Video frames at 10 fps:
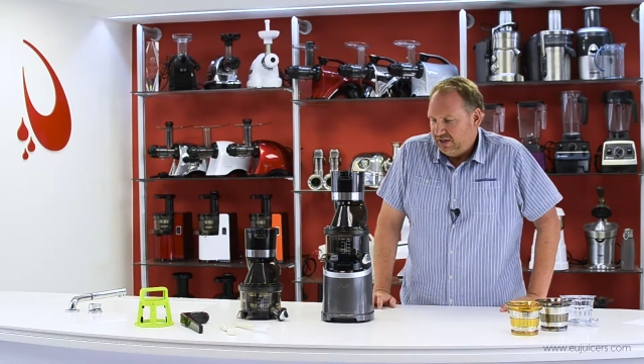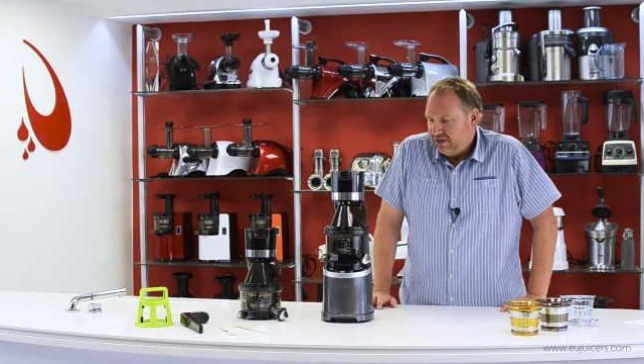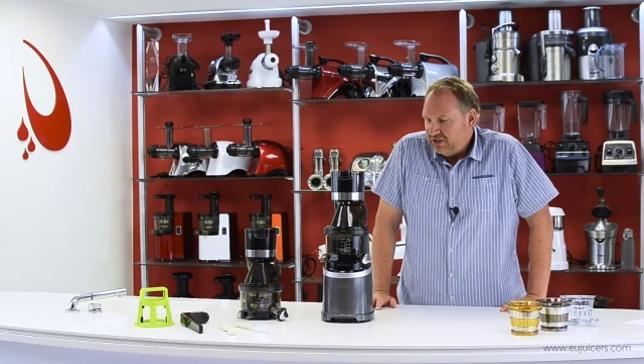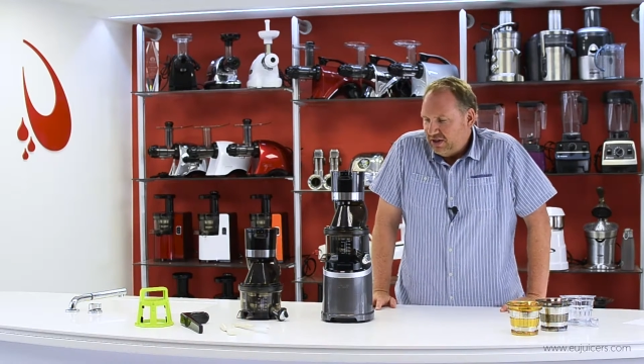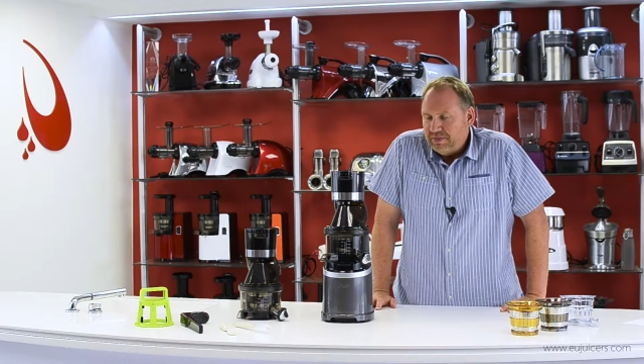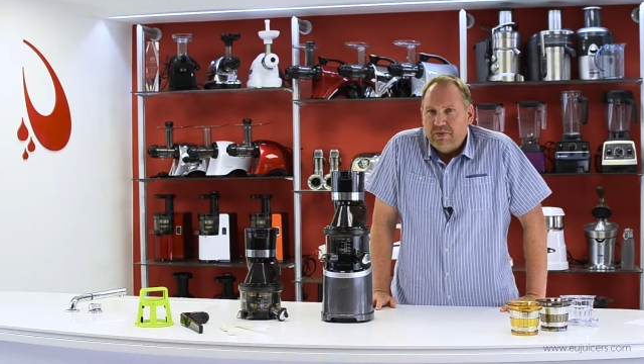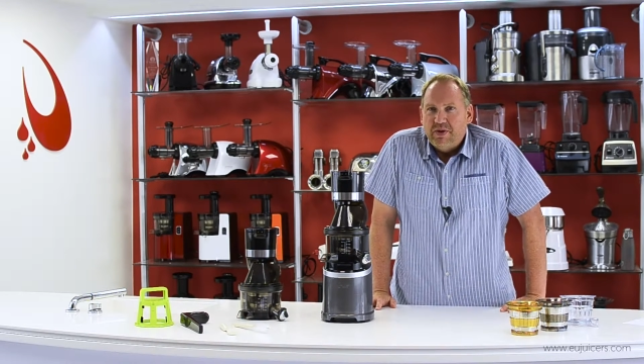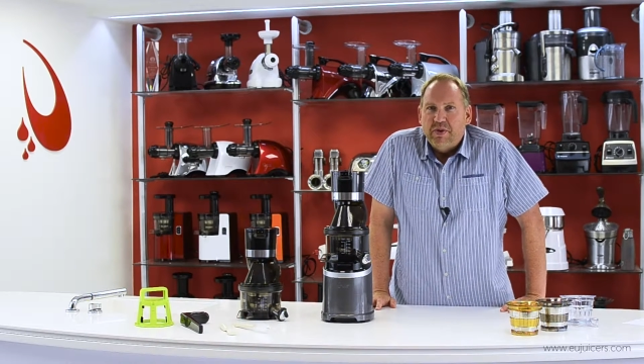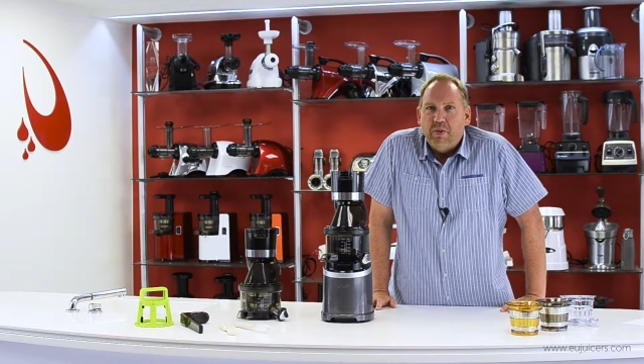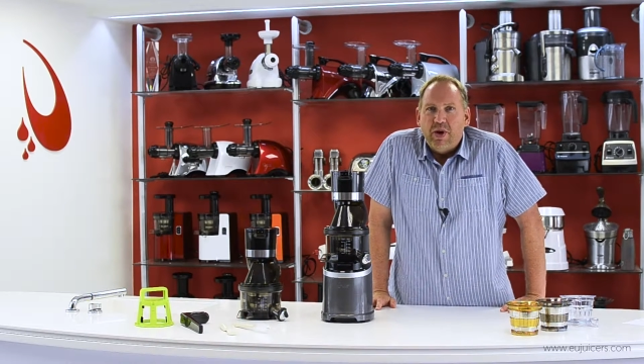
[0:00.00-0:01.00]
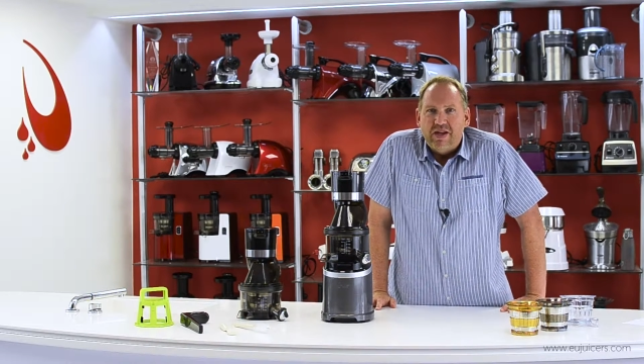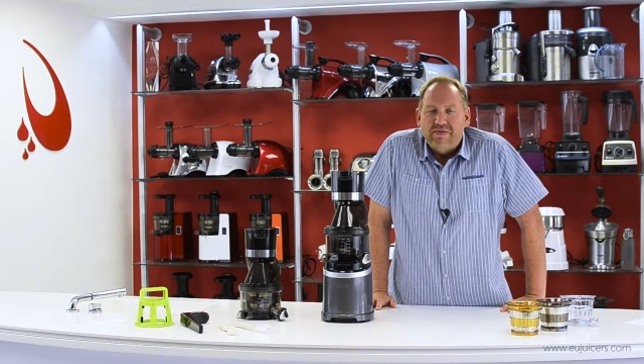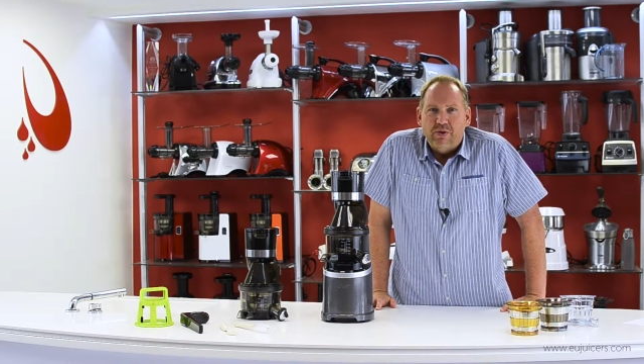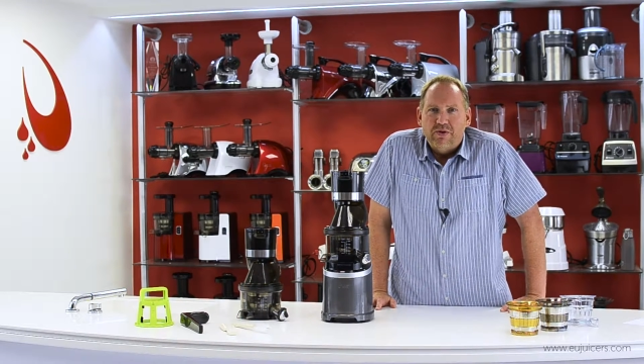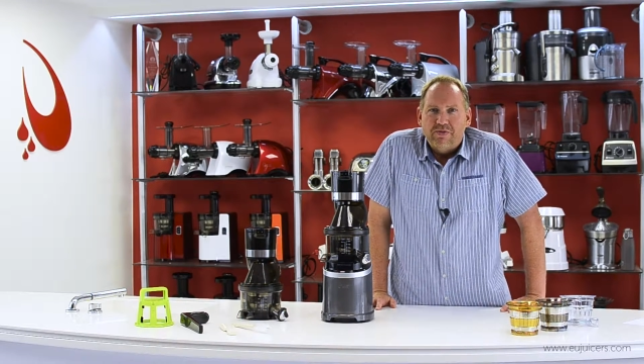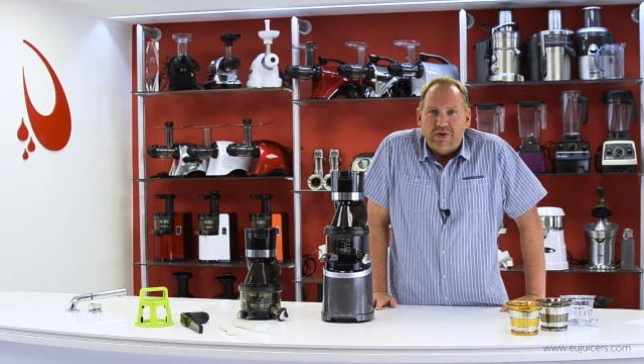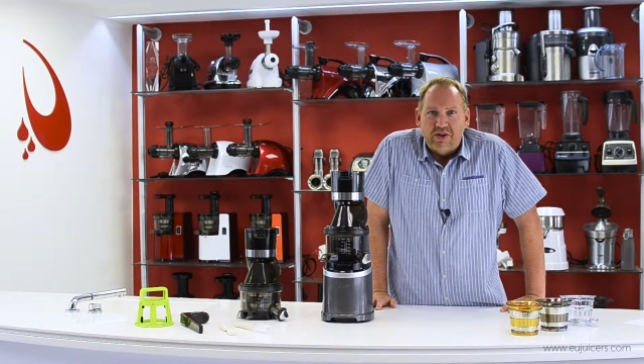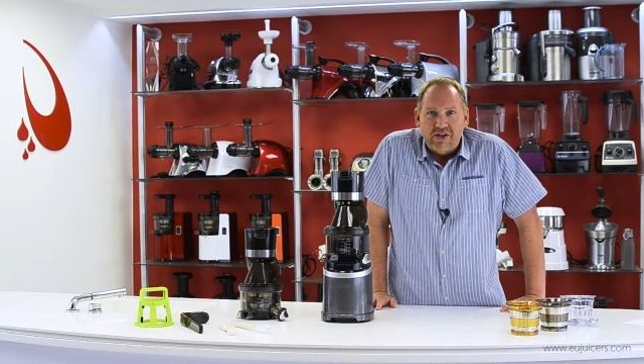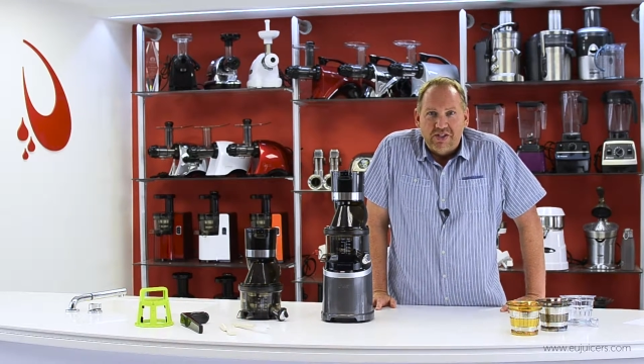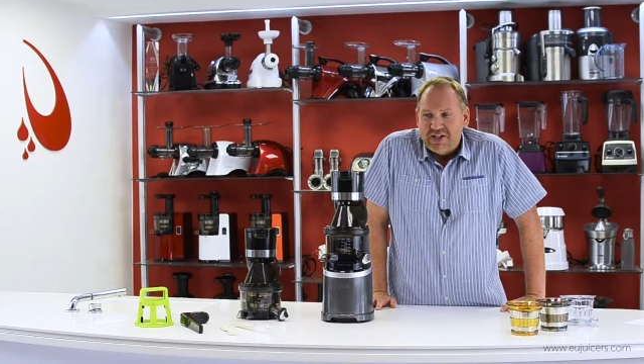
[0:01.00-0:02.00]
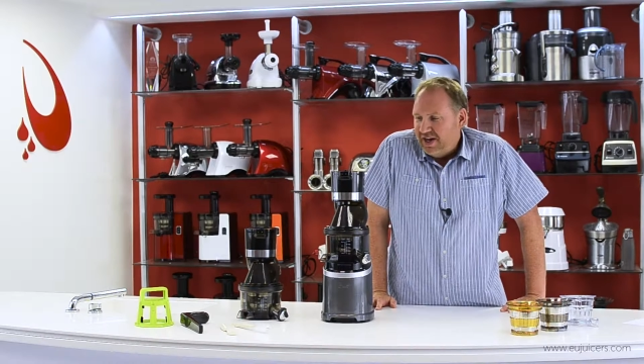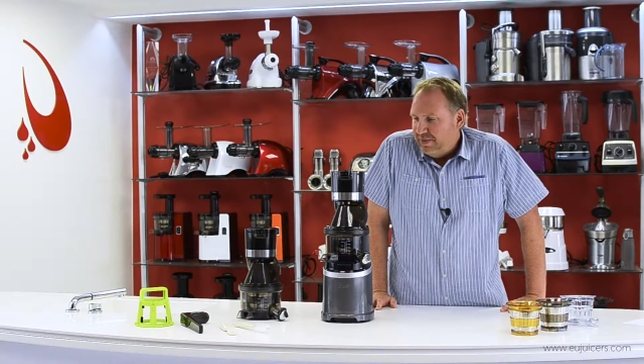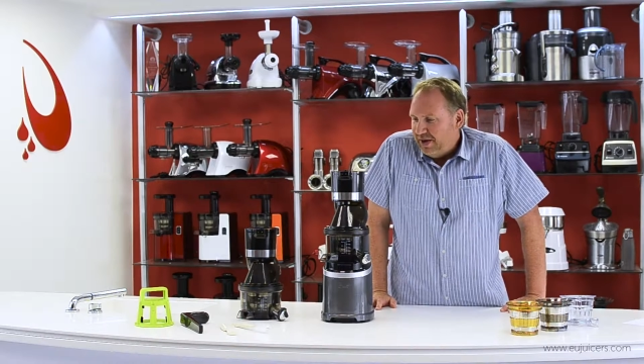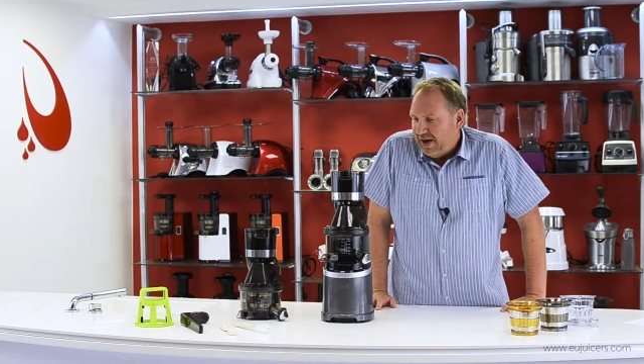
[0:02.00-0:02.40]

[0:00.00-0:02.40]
This is something we've been waiting for a long time.